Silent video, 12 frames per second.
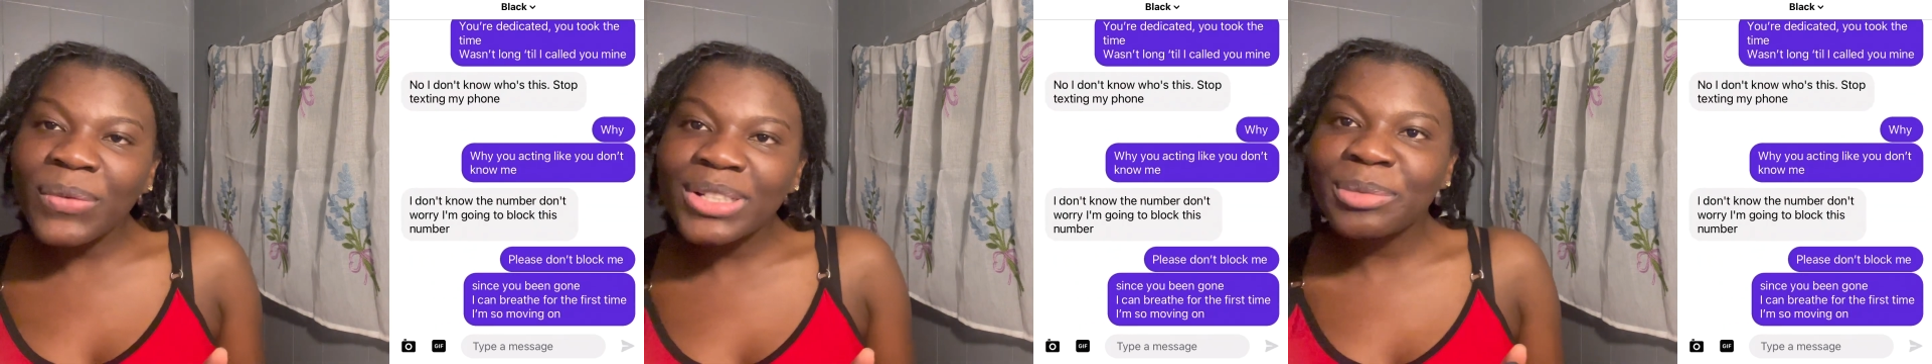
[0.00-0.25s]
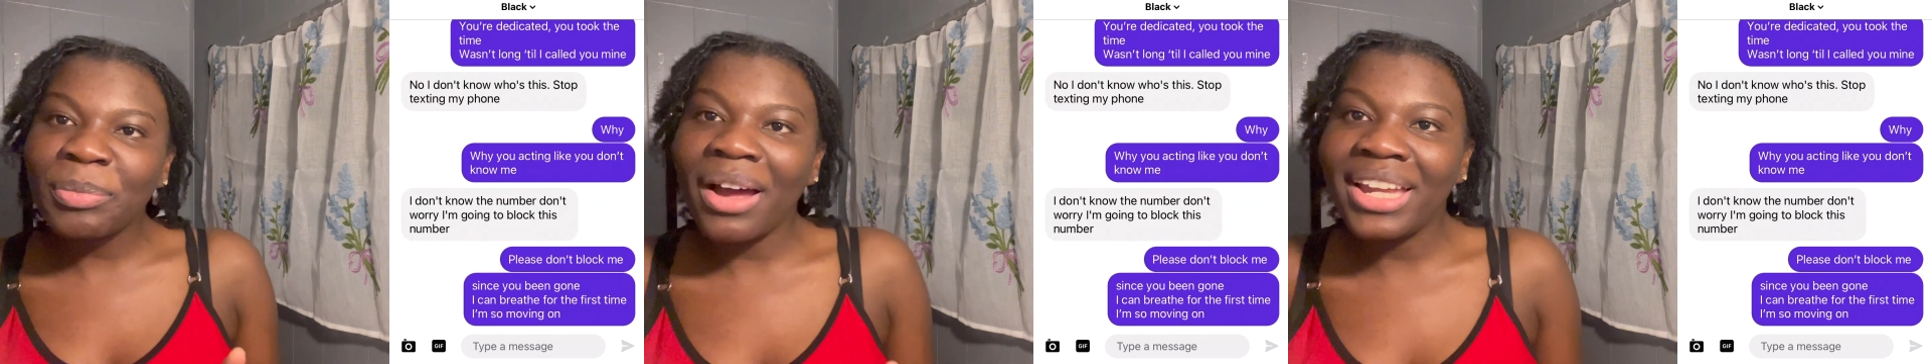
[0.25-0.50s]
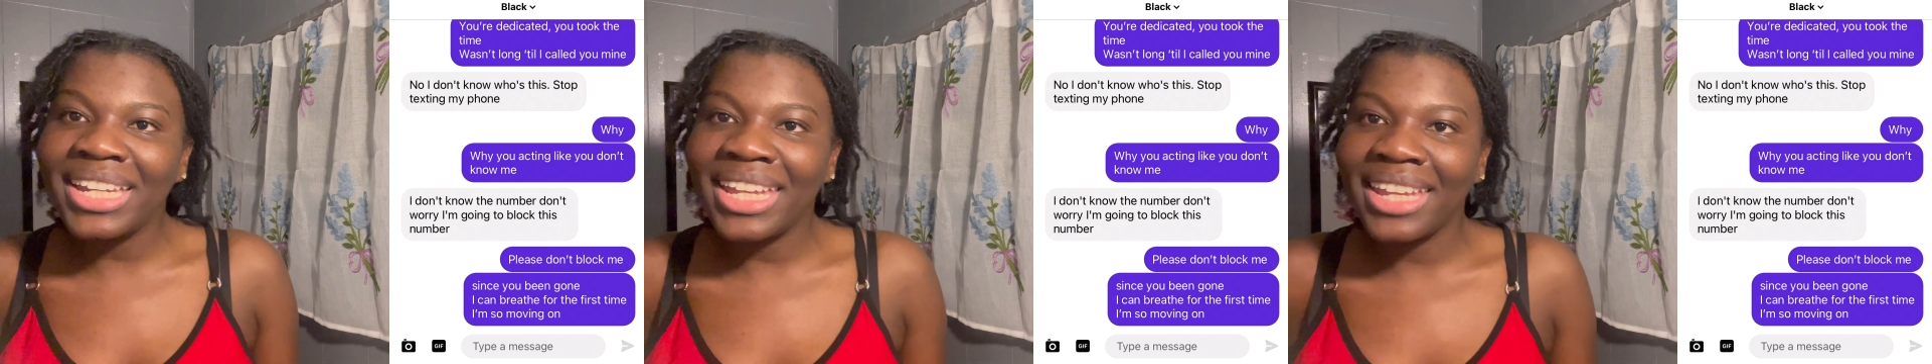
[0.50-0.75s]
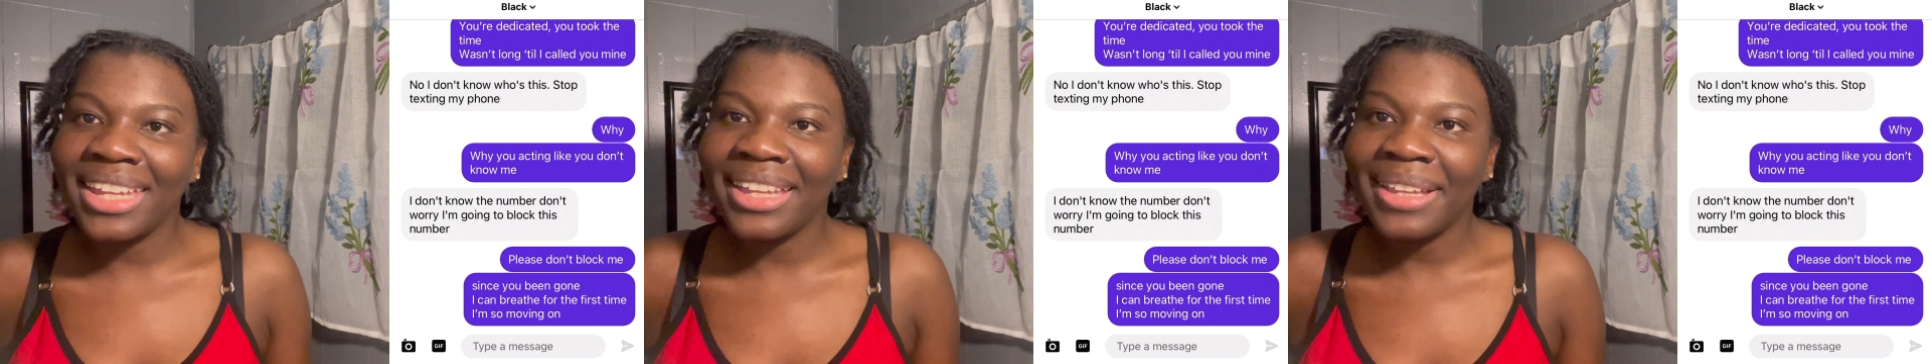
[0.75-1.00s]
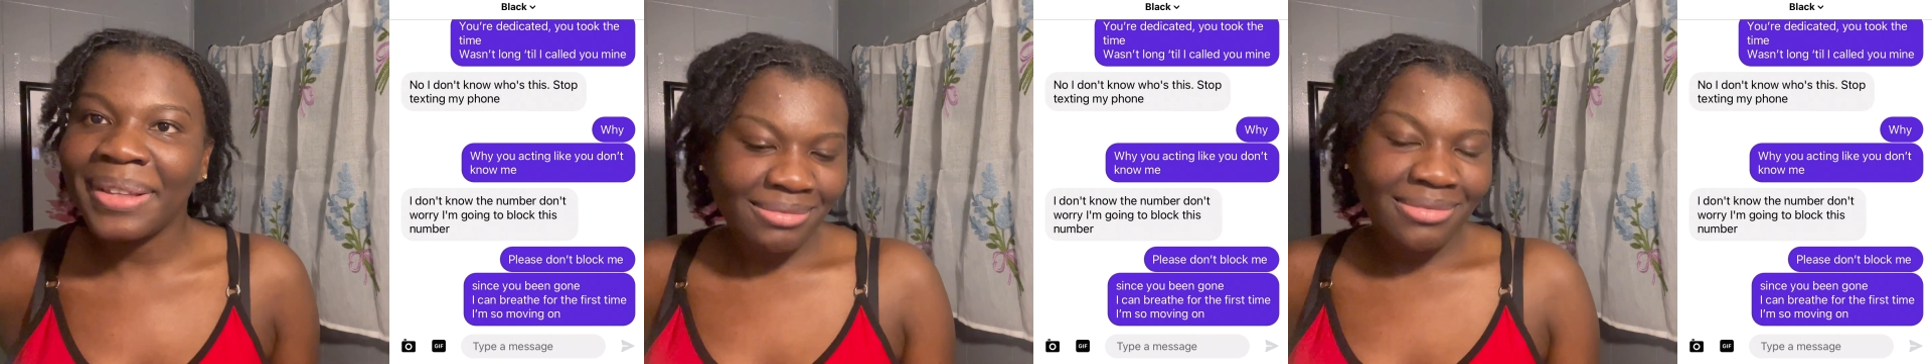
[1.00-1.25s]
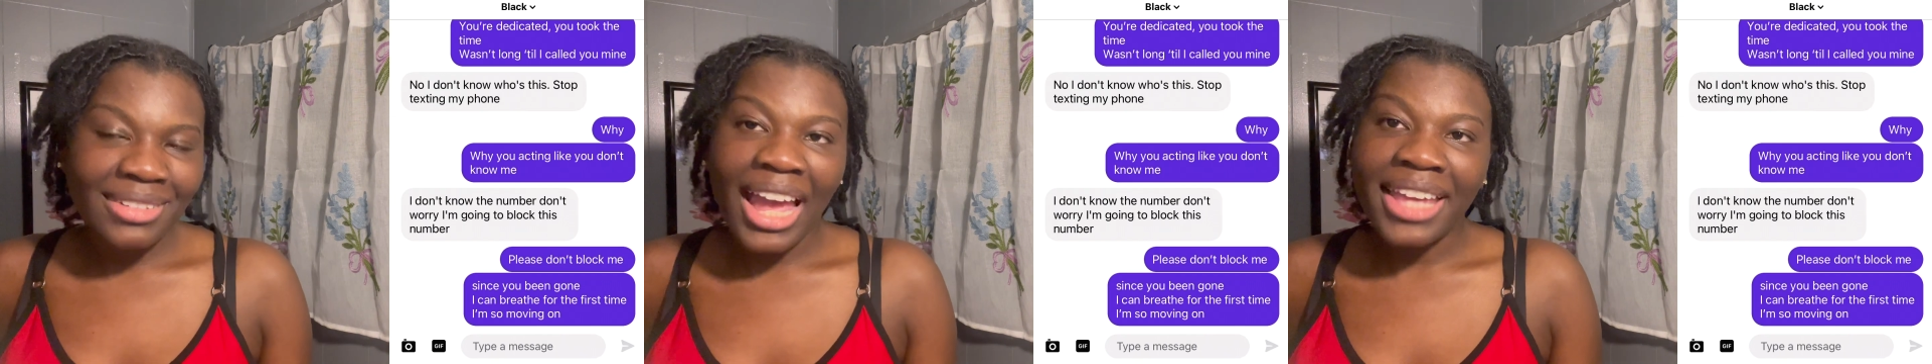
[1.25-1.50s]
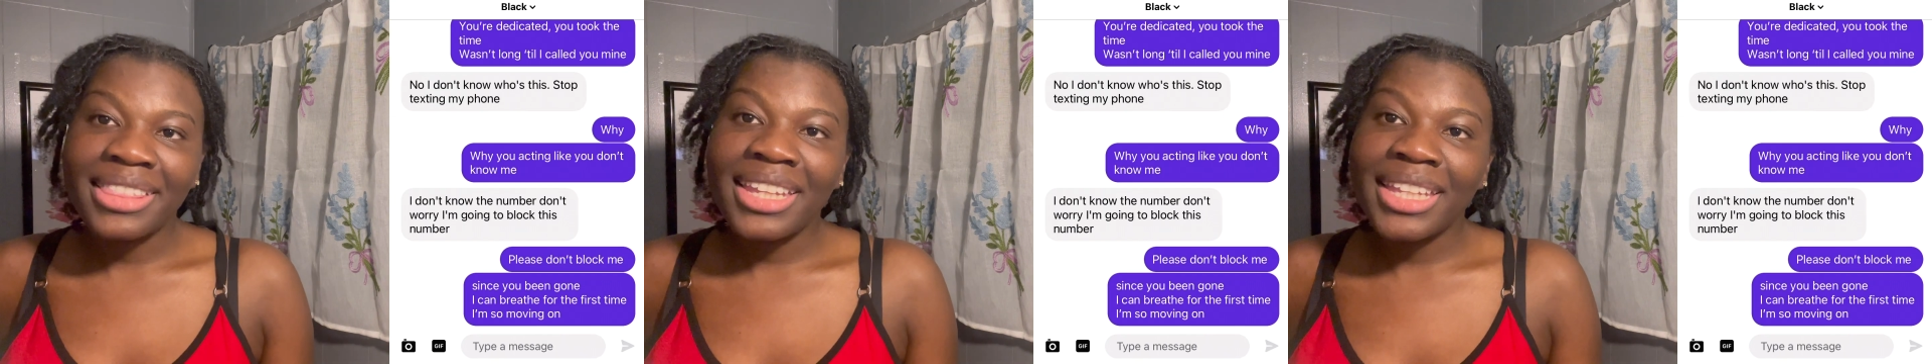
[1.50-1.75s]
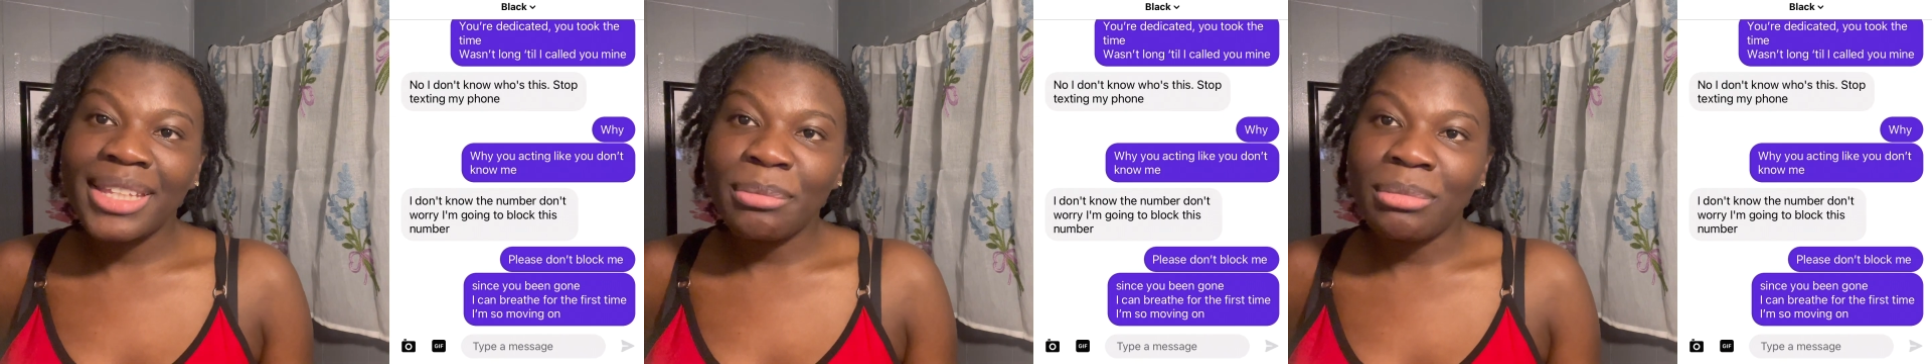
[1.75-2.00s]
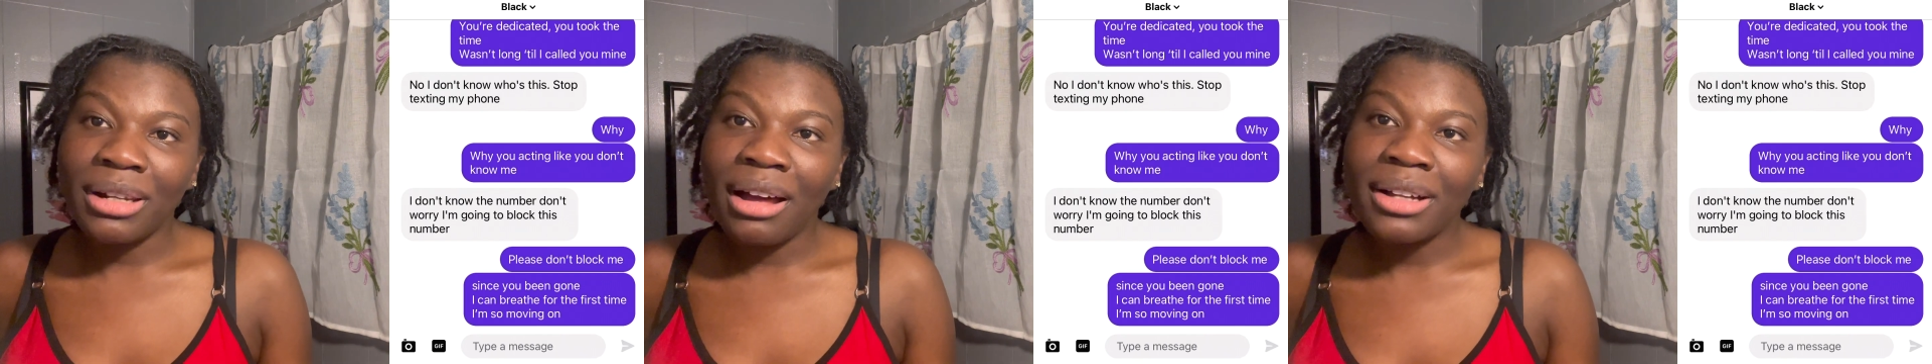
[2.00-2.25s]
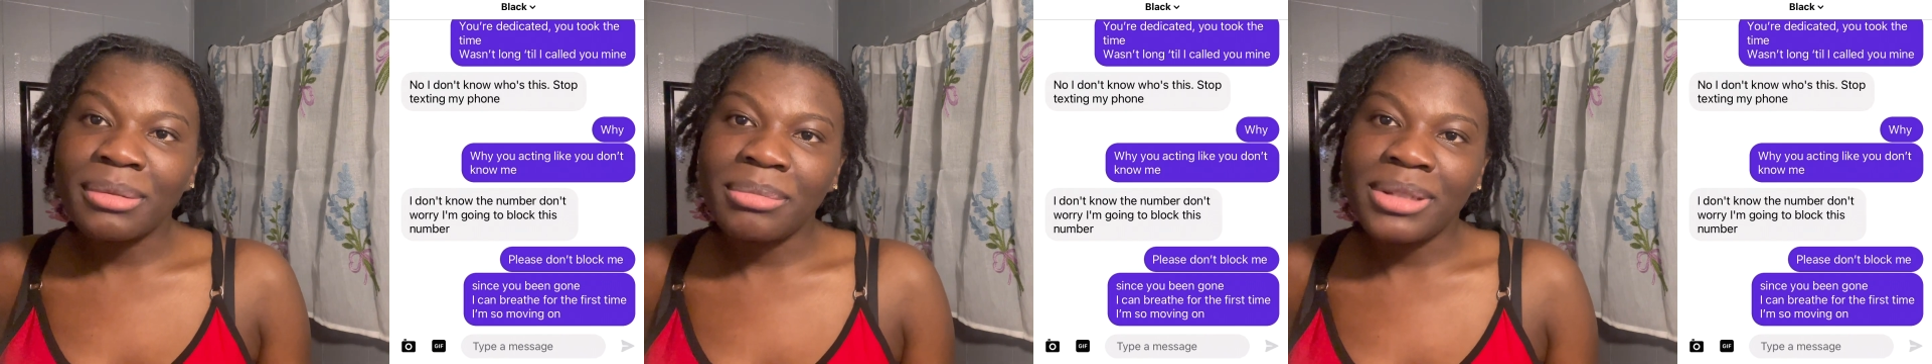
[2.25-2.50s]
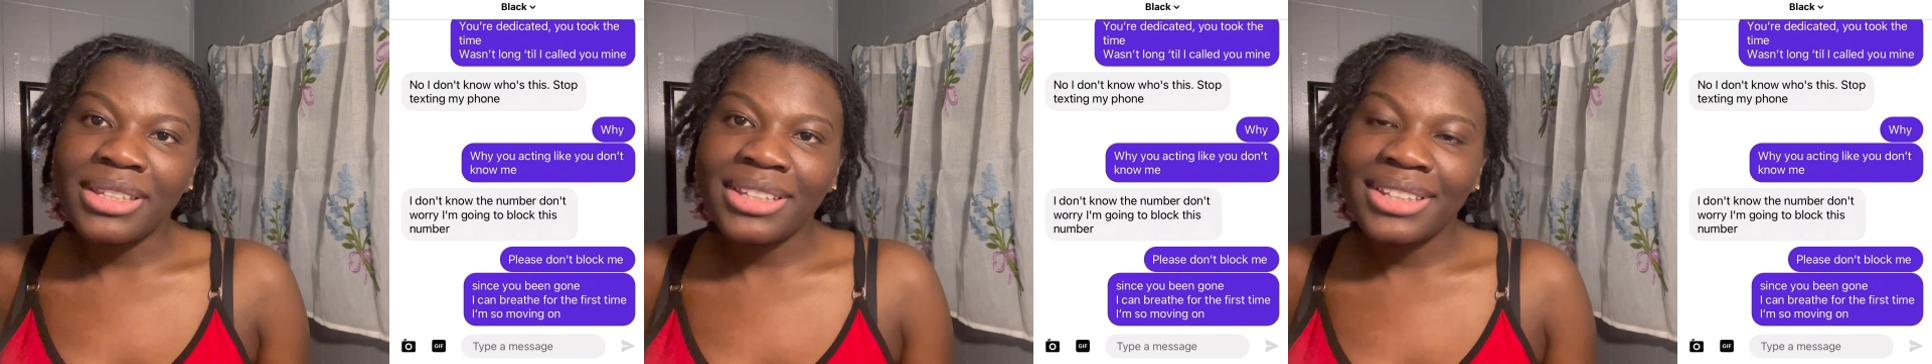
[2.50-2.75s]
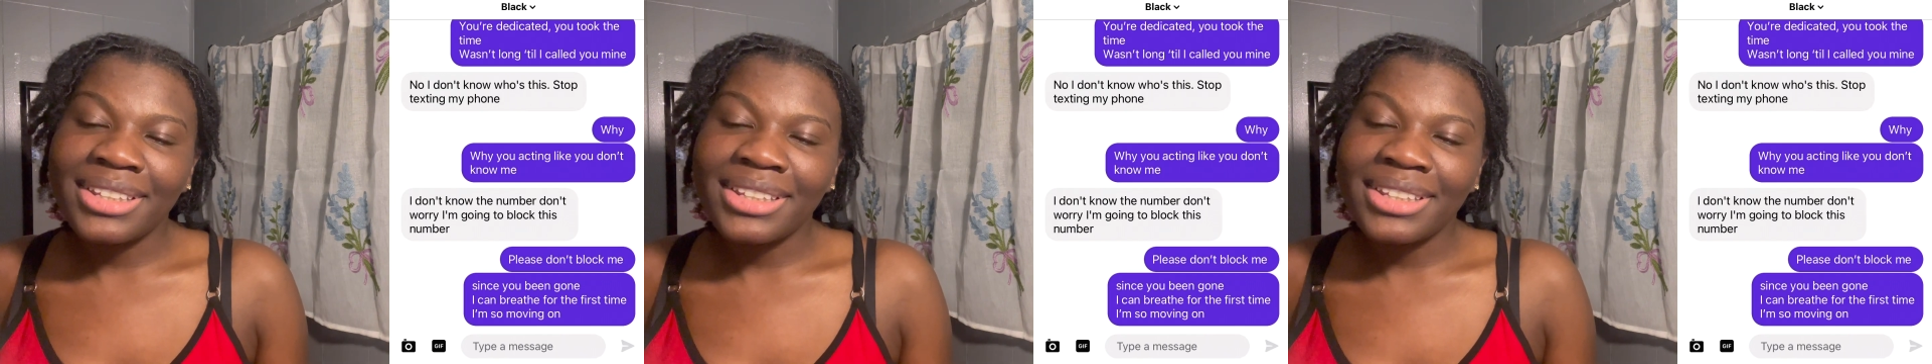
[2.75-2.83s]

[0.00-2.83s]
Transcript: responding? I think he blocked me.